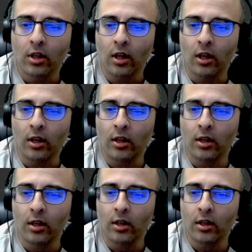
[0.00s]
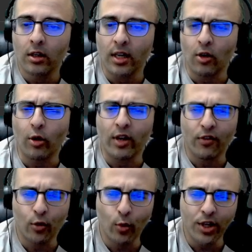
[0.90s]
And oh yeah, for
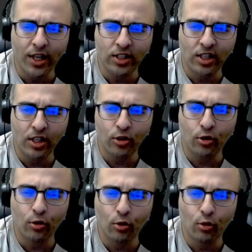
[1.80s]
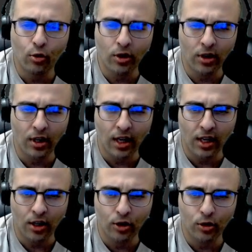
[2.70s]
the width, I set it to
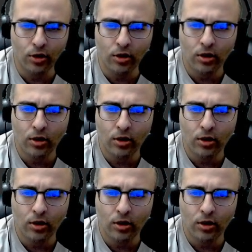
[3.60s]
800.